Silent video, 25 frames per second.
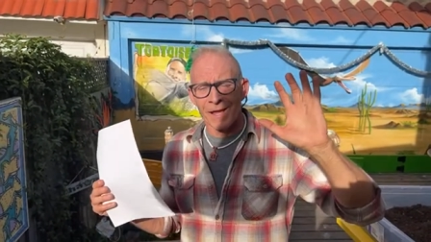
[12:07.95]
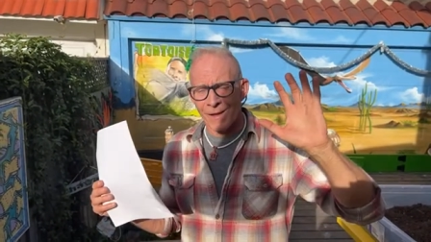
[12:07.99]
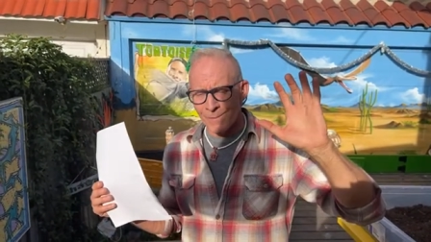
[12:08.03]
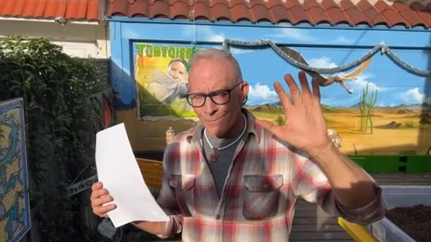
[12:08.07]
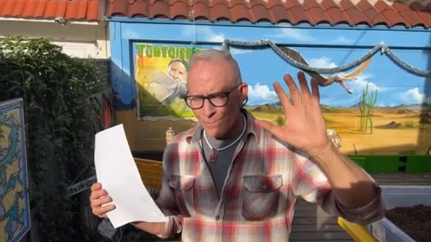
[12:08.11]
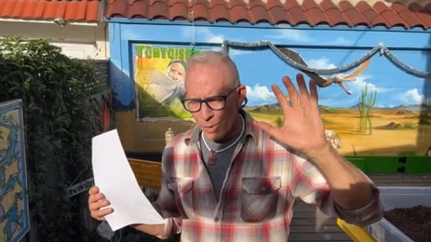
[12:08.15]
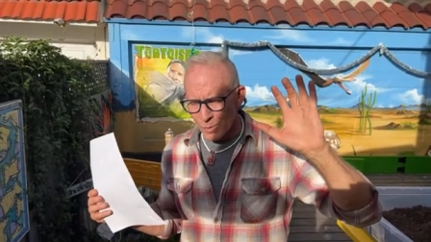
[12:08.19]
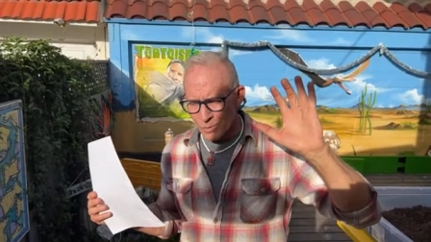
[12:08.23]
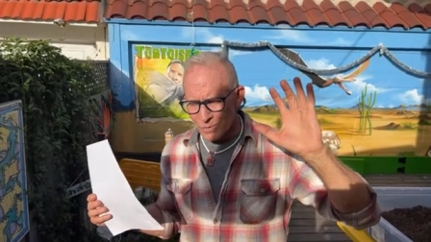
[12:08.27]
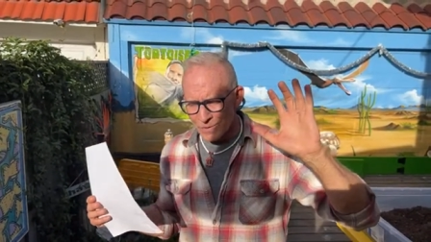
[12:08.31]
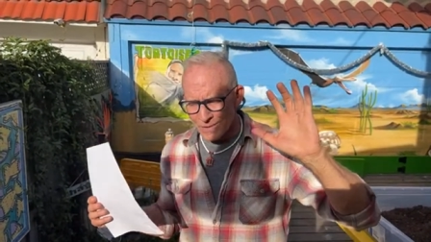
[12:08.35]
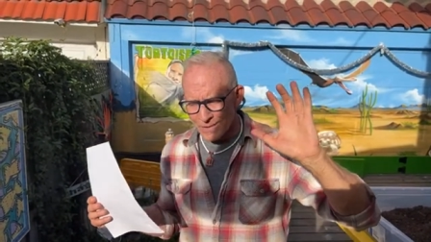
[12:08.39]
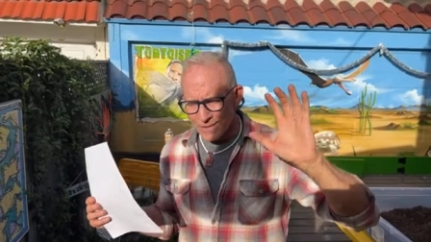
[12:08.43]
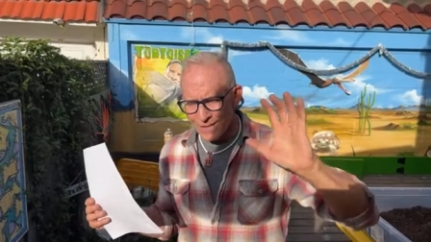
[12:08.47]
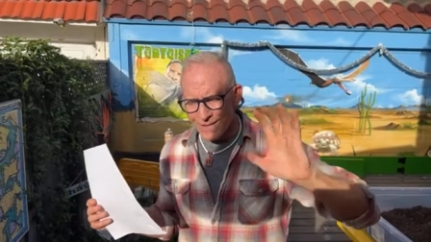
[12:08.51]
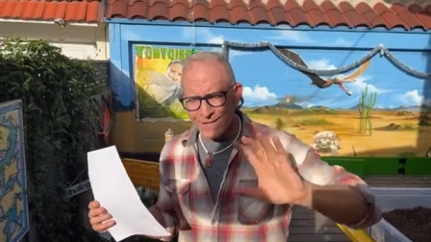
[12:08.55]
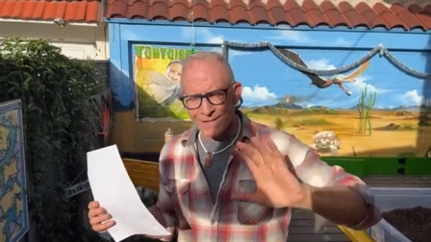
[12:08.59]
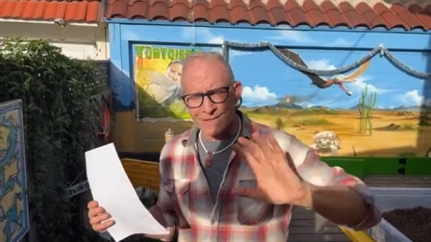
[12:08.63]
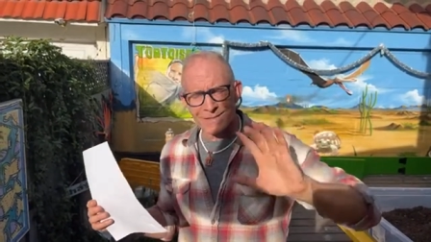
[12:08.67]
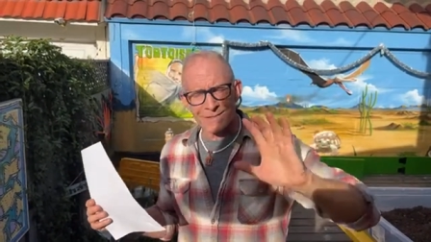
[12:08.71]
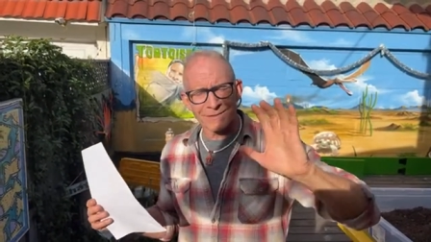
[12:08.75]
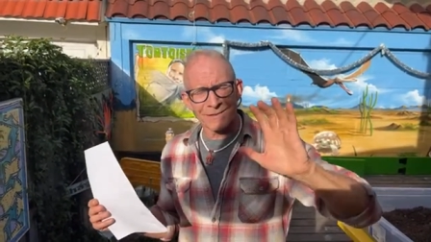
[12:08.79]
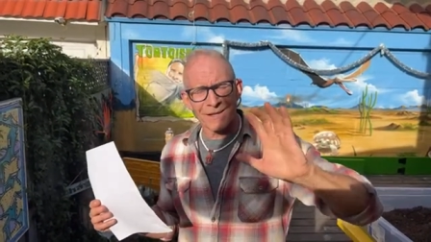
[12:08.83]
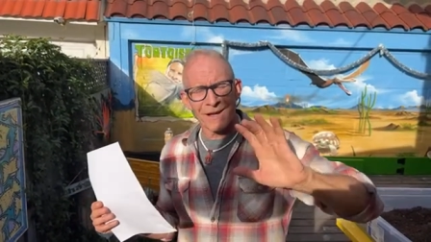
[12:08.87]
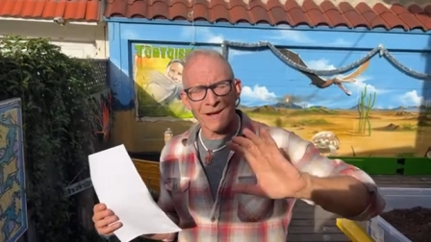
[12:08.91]
Most
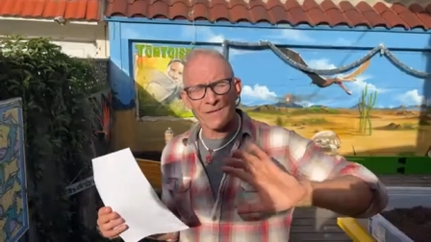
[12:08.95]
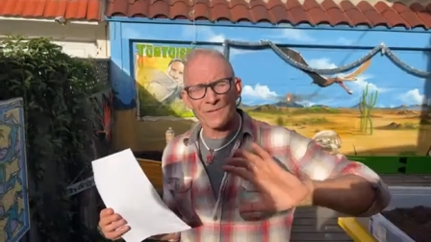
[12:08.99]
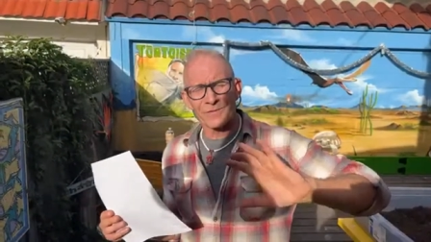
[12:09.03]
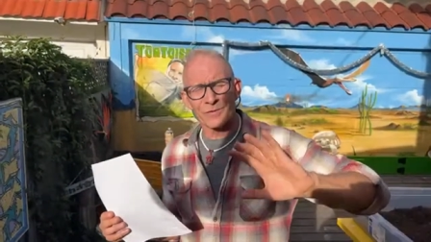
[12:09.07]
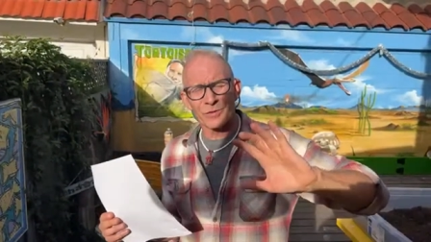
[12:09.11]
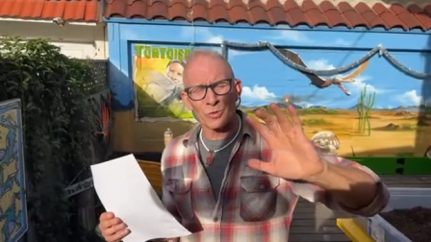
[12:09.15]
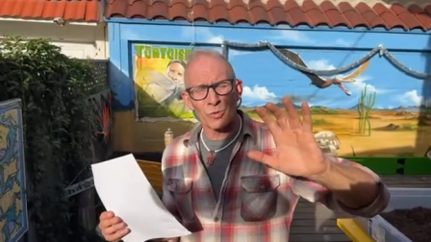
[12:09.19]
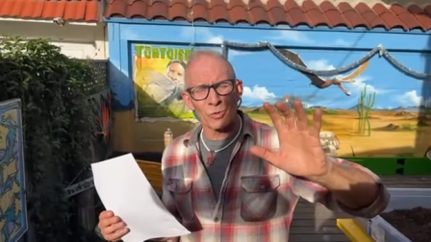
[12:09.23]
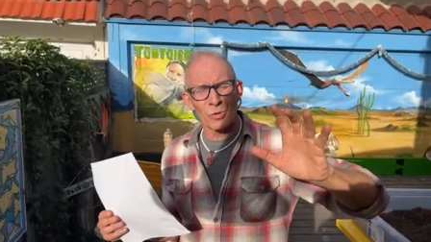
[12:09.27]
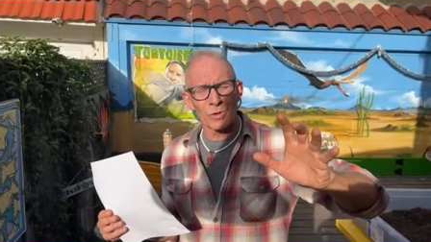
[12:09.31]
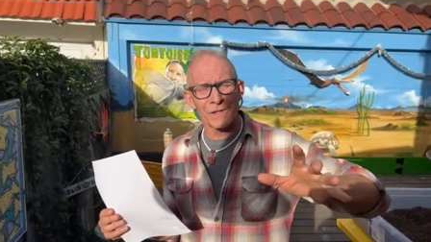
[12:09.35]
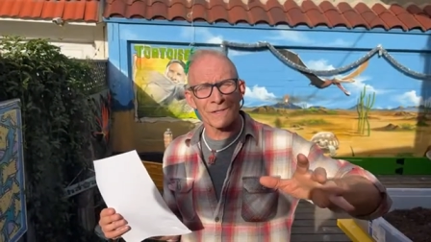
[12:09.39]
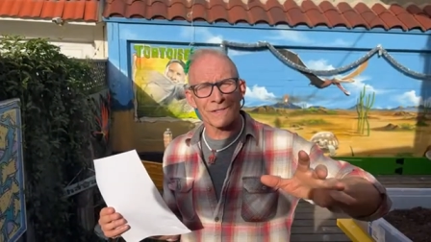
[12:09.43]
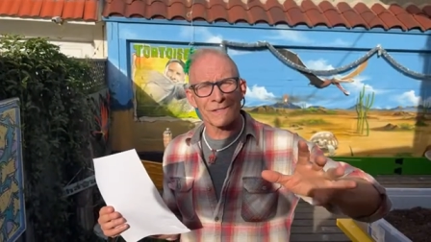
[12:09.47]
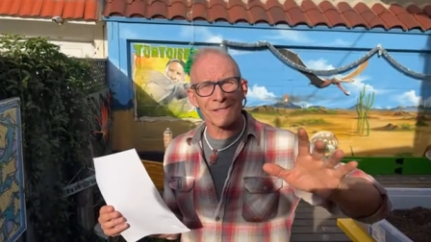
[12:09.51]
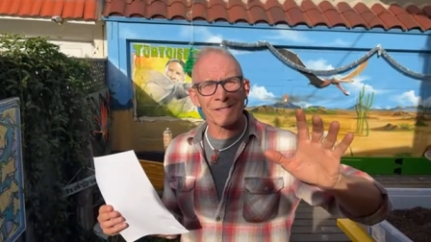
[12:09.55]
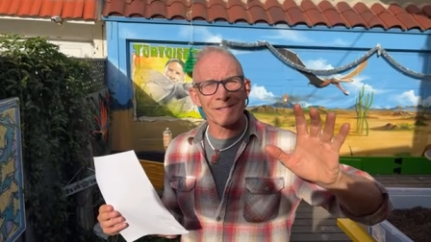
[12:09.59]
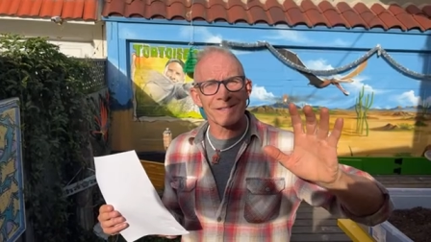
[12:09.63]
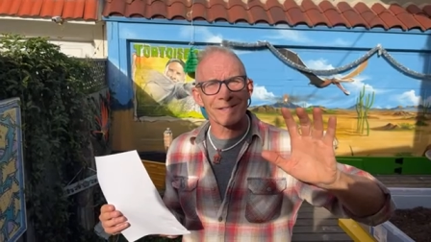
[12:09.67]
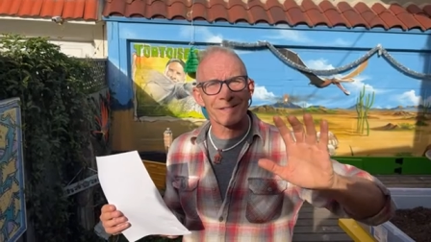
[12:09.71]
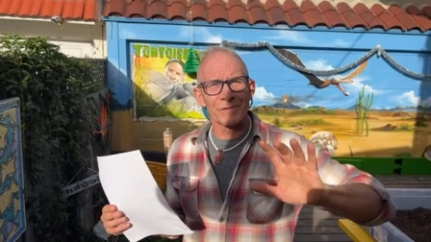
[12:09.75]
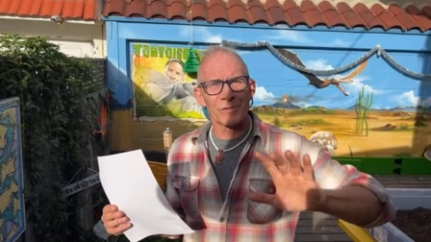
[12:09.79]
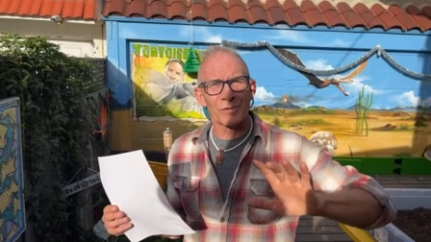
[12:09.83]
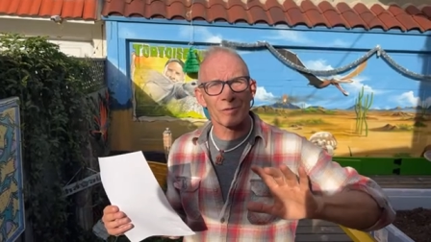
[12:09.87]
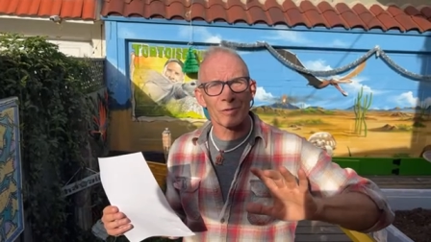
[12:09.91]
kids love tortoises
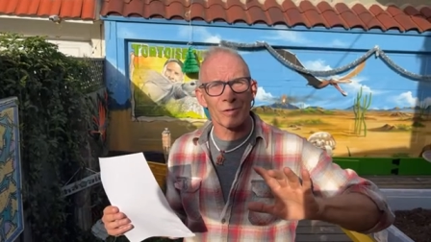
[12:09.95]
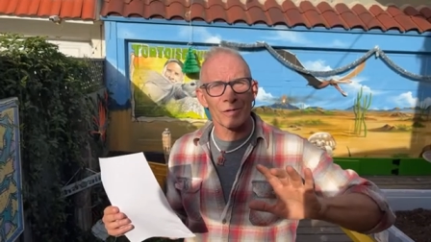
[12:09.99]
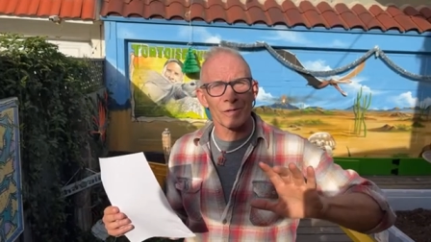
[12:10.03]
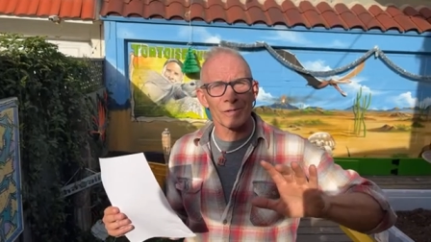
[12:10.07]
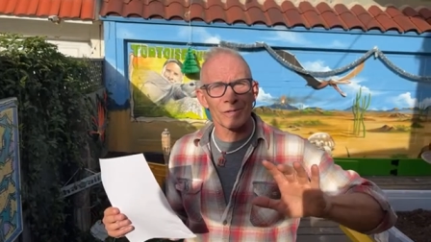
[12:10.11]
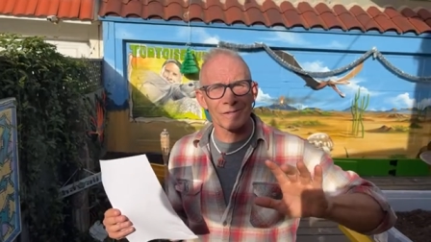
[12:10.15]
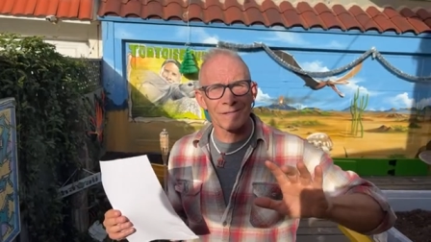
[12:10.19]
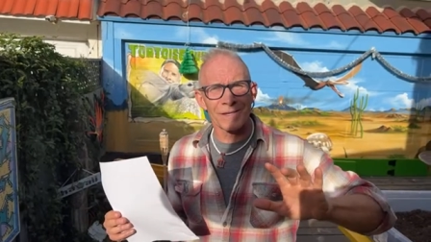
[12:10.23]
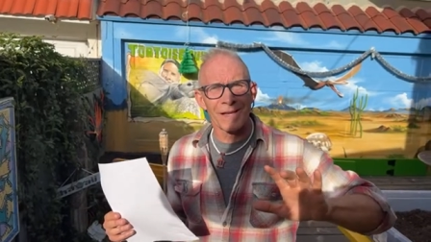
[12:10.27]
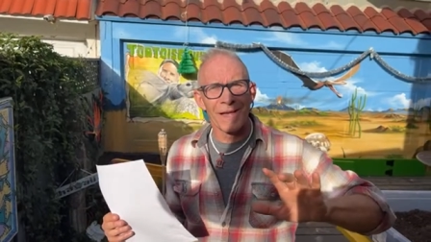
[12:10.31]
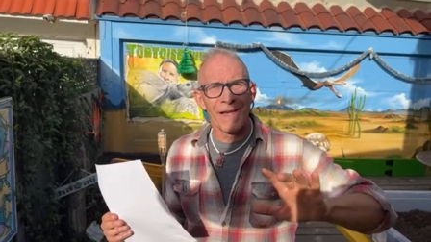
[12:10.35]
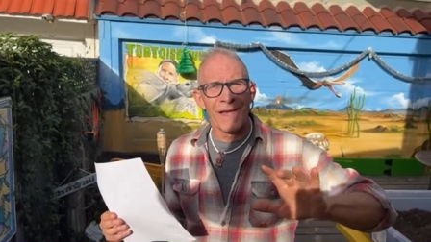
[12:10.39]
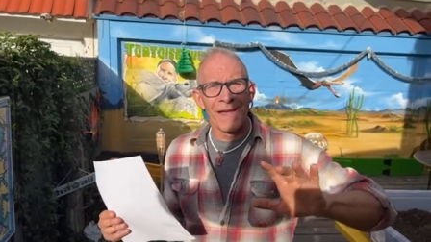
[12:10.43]
and turtles,